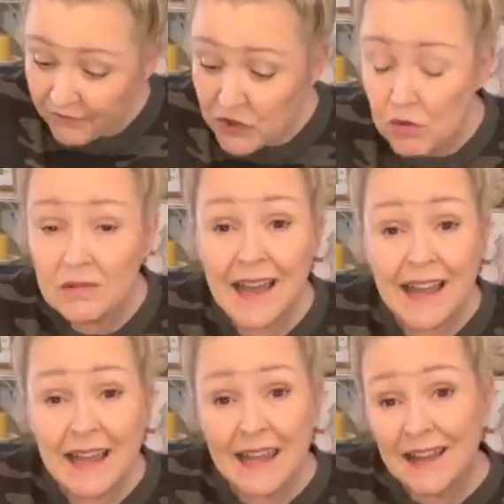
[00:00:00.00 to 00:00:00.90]
If you
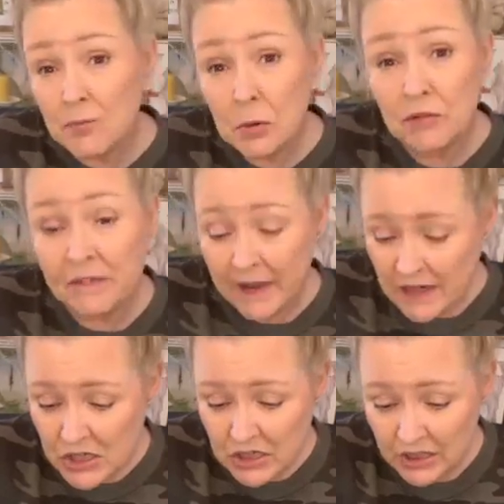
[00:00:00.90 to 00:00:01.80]
like
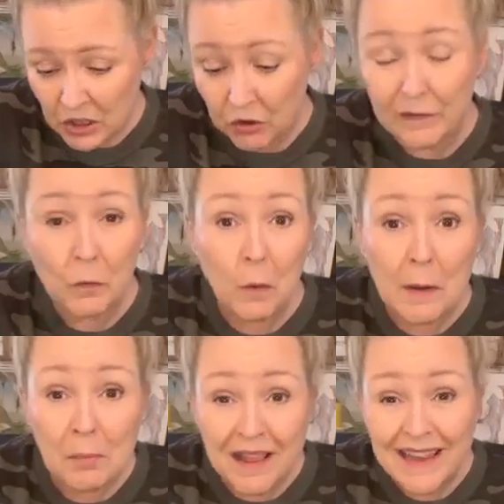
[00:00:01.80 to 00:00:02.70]
imperfection, you're in the
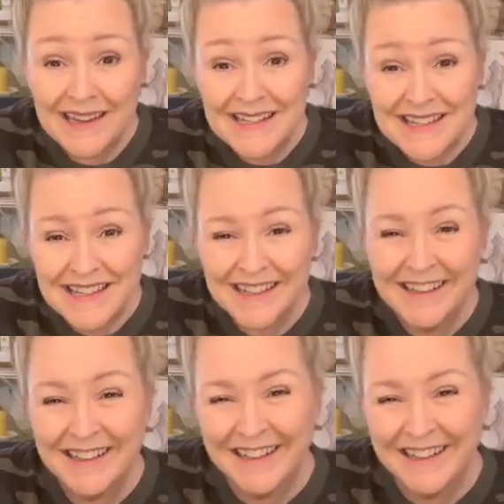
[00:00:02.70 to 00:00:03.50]
right place.